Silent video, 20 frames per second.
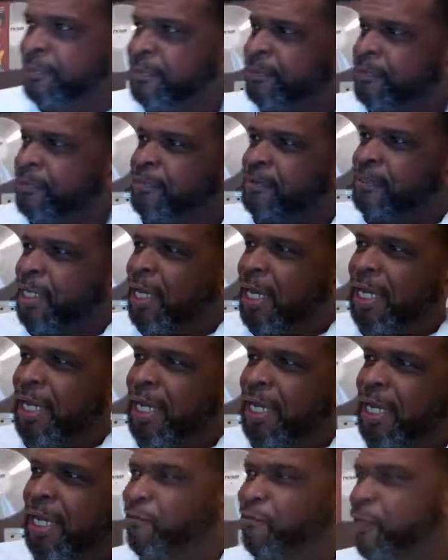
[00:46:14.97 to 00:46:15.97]
I go to
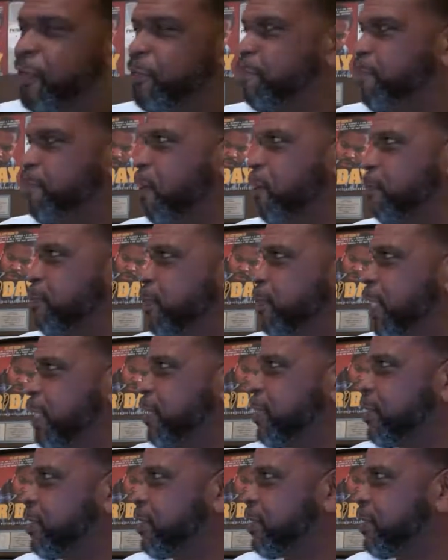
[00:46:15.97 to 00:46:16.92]
football practice. I'm